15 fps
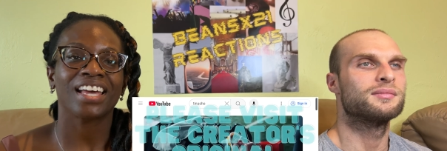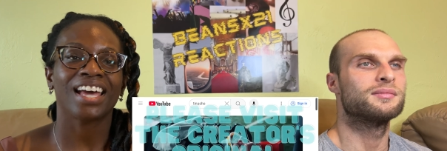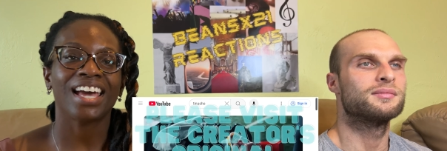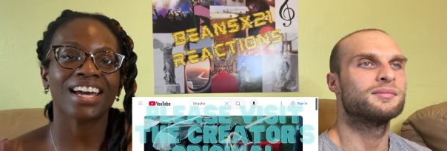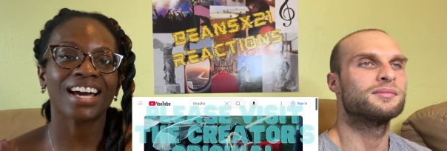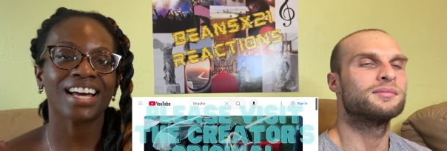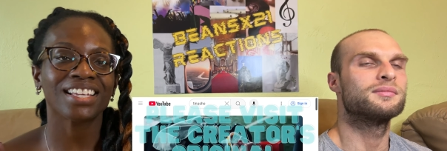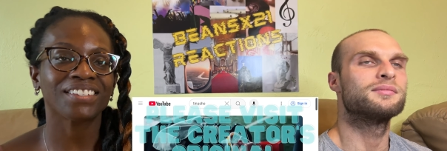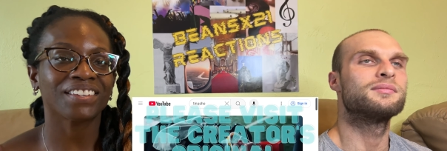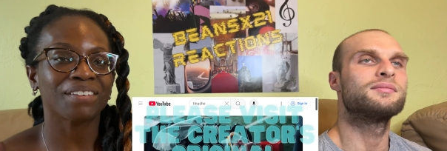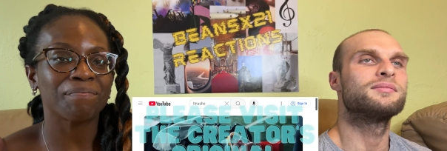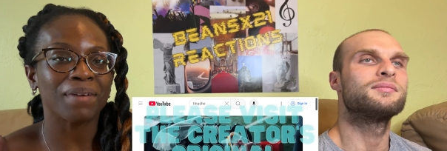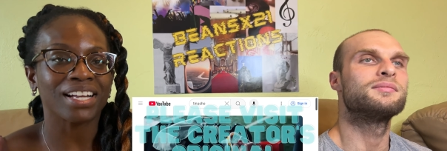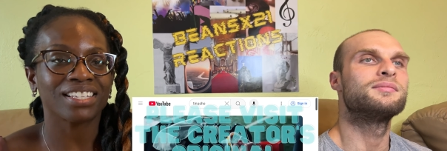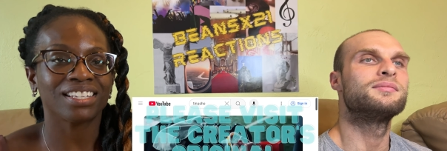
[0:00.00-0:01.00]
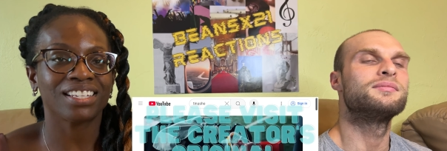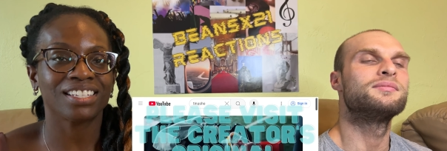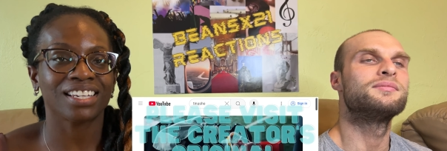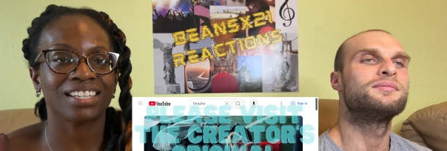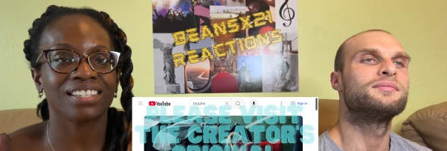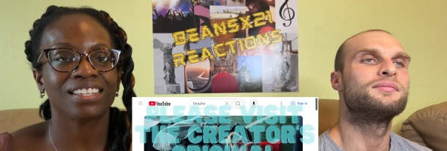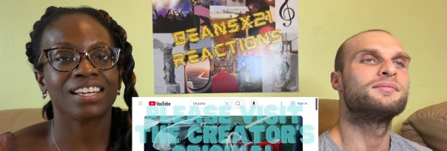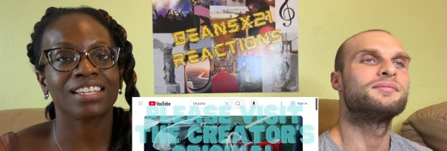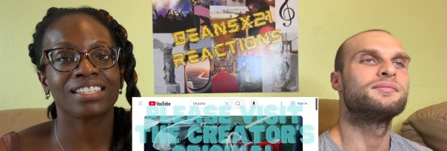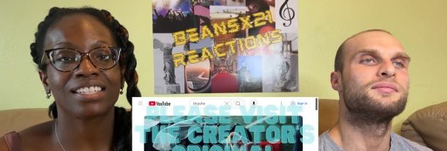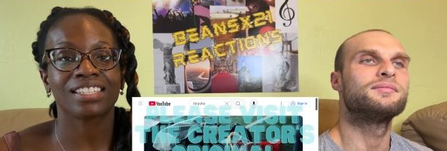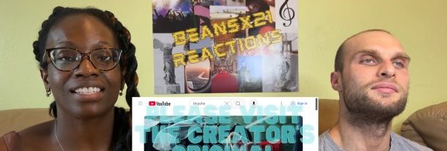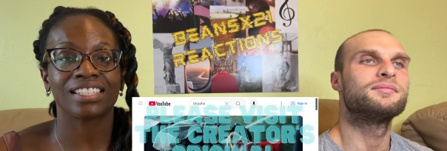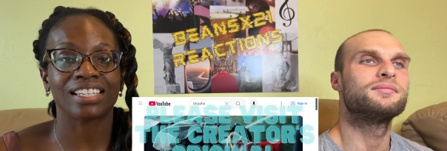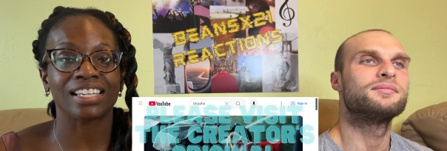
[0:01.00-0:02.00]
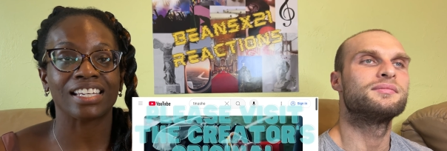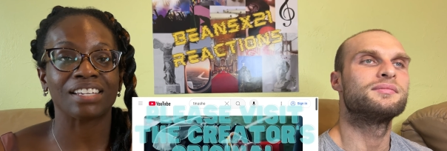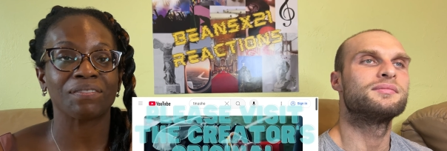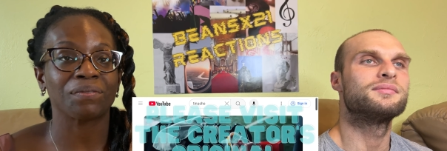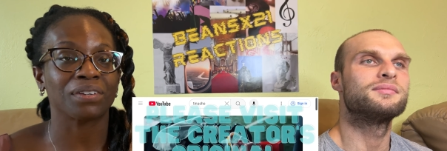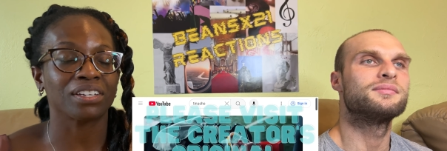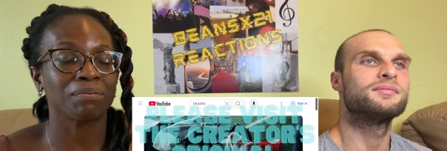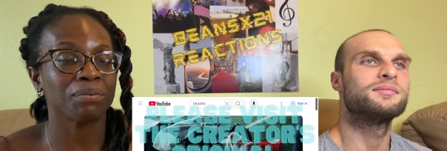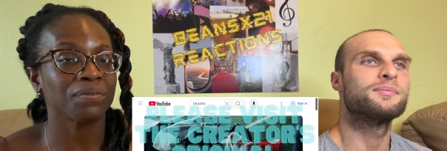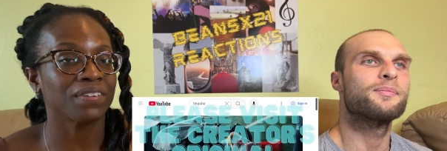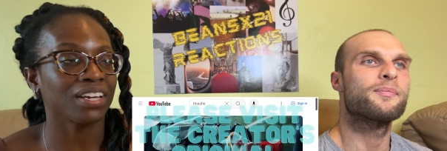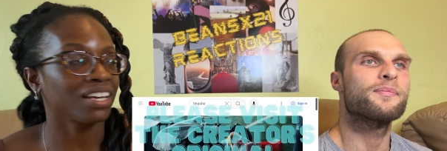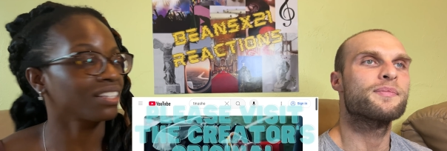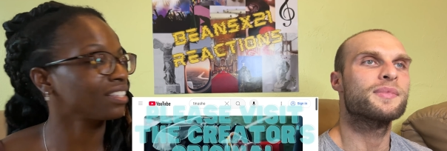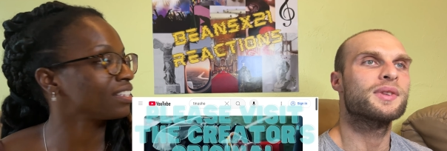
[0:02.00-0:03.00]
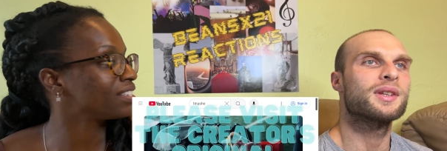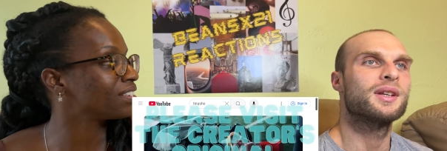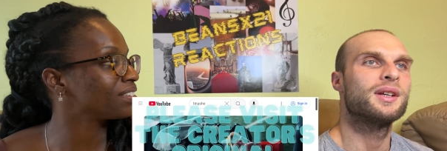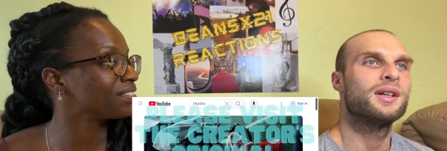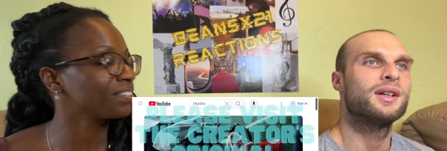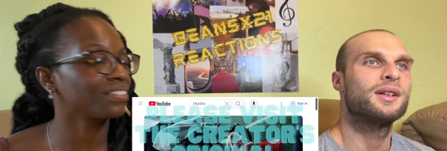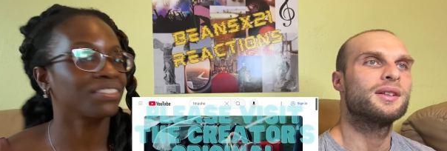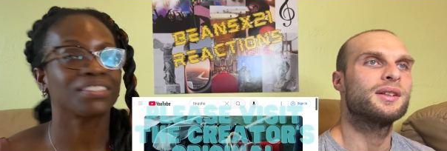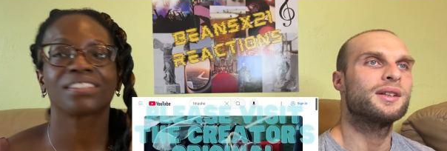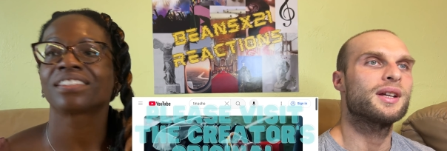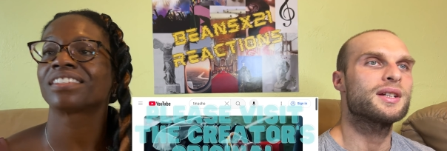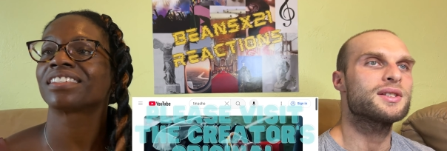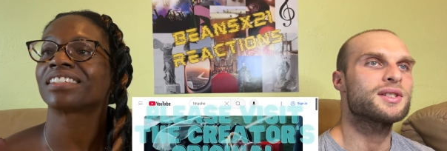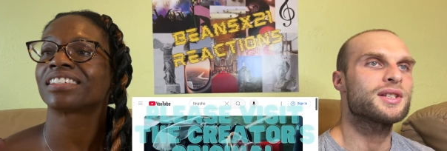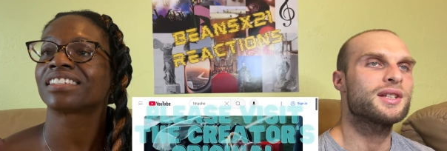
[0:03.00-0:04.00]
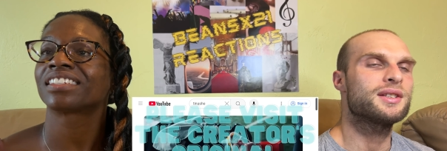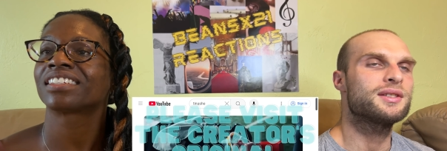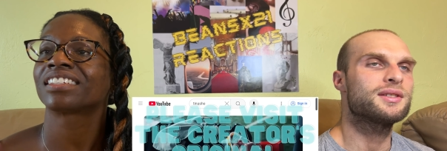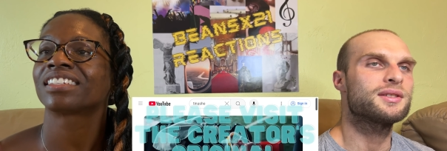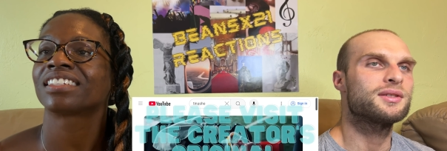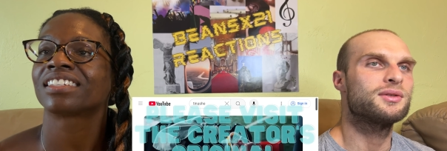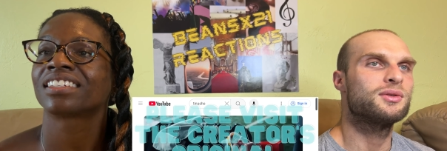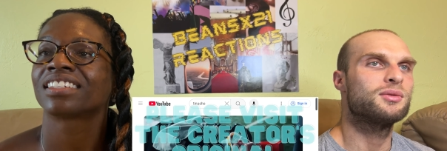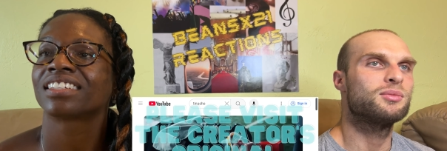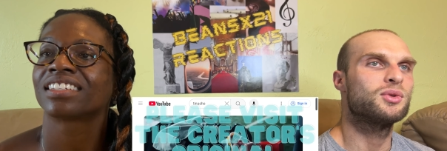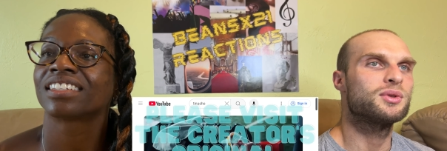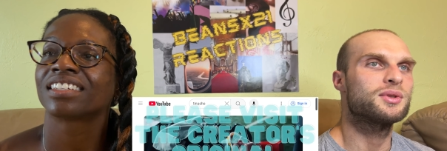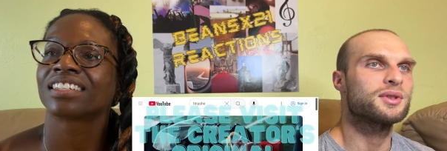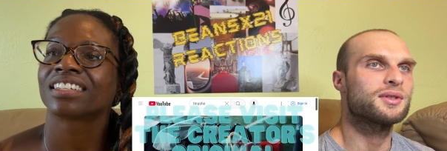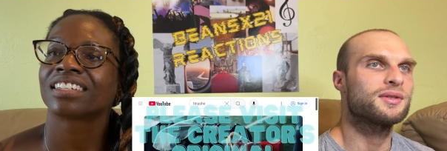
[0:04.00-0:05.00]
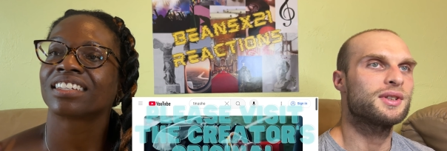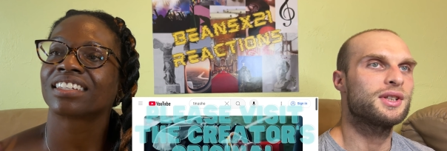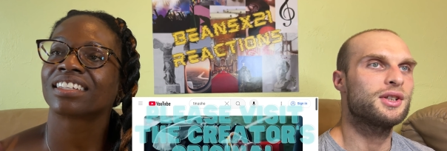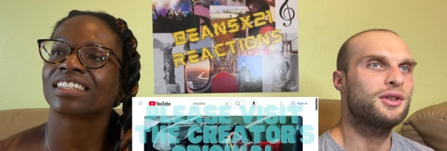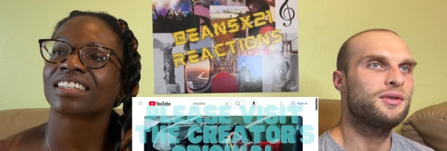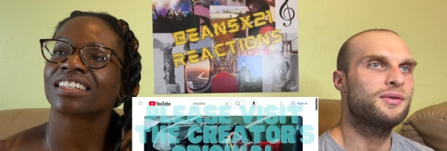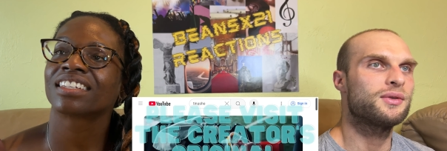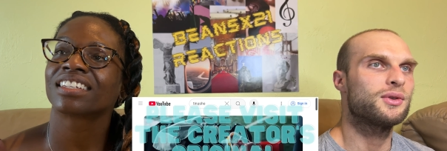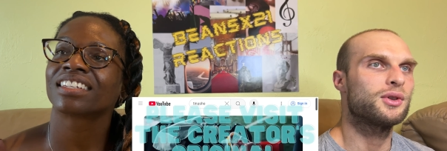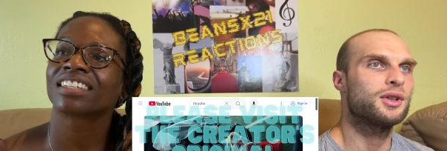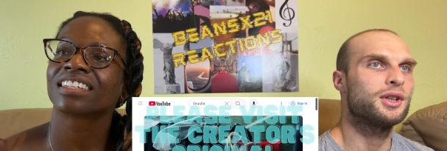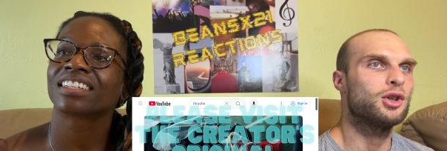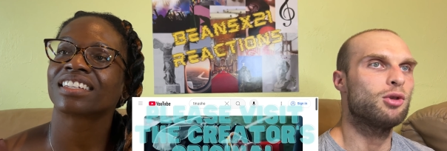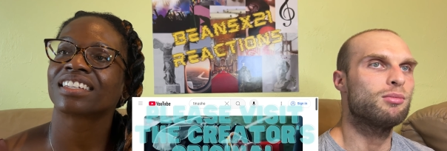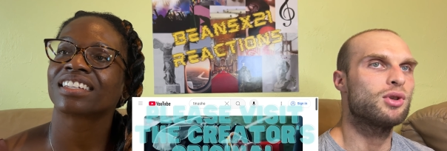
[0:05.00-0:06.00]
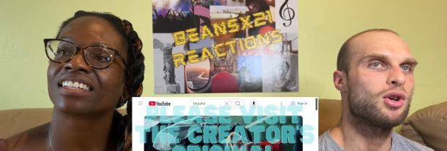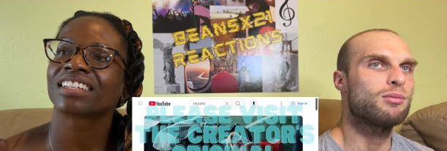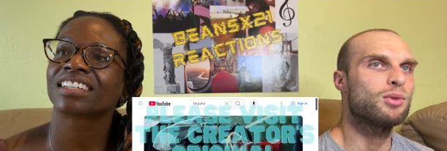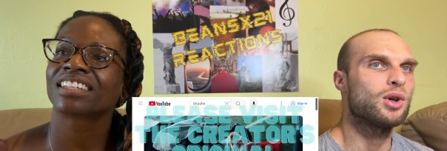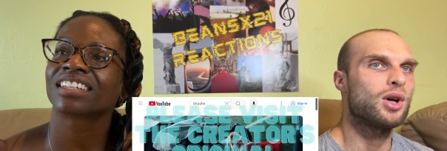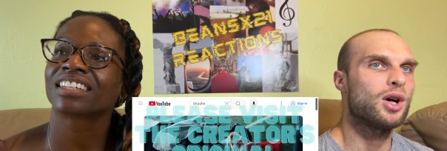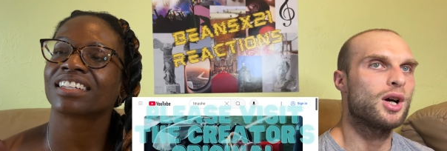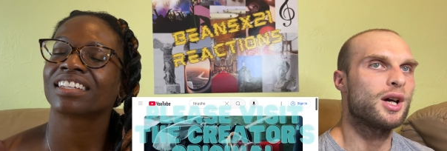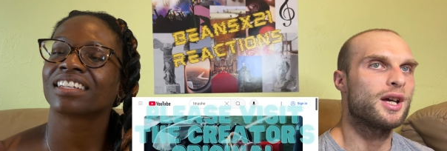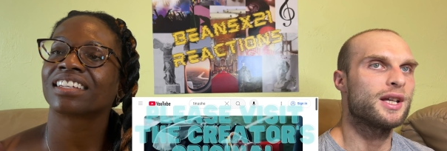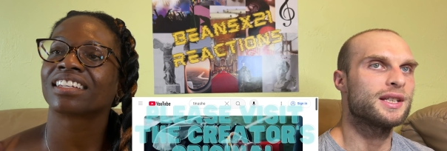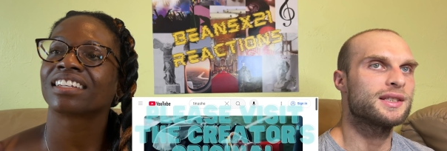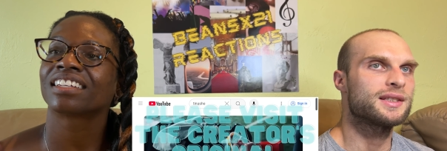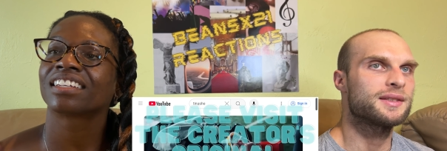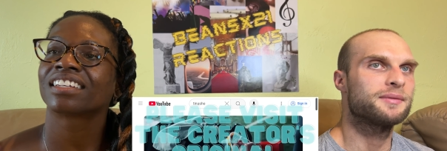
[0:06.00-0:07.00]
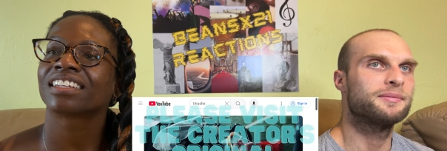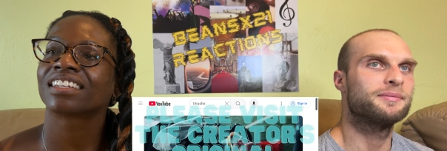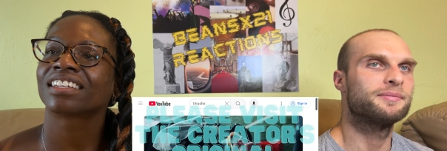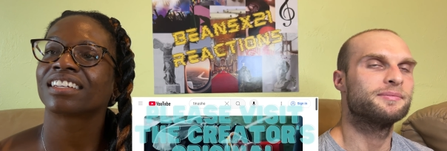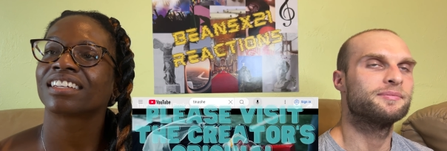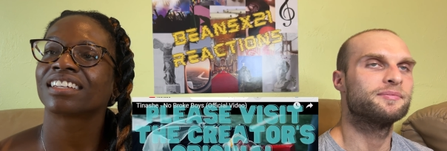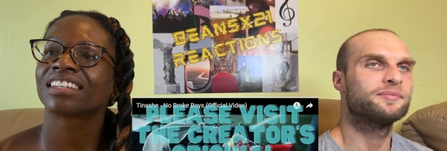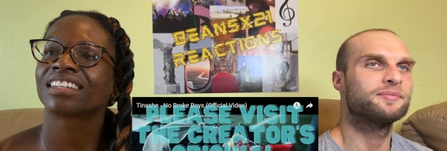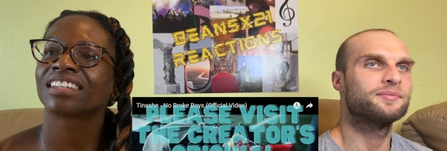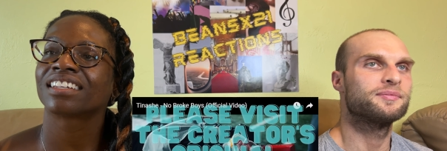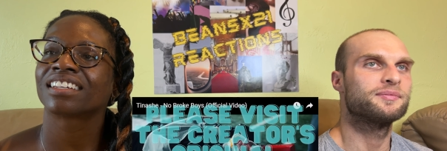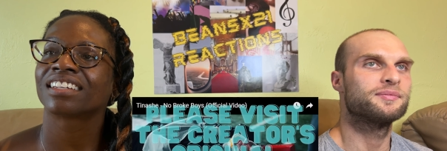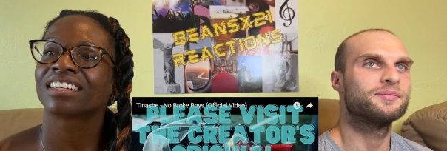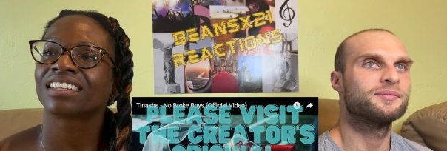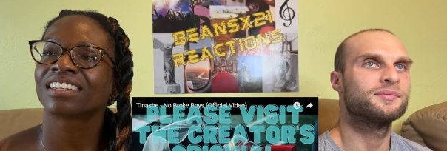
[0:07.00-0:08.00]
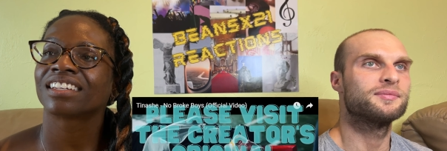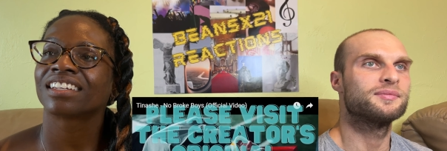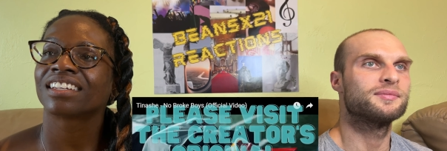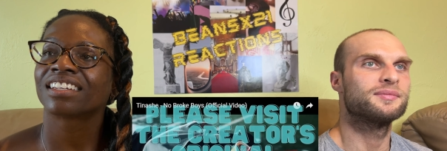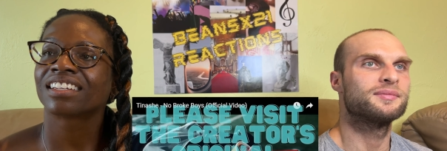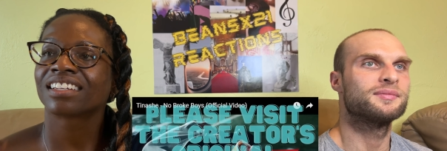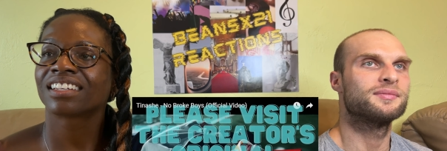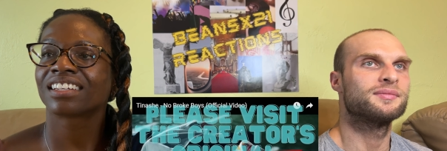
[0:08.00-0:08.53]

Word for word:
Speaker 1: Hey guys, welcome back to the channel, and today we're gonna be reacting to
Speaker 2: Tinashe's new music video for No Broke Boys.
Speaker 1: Yikes,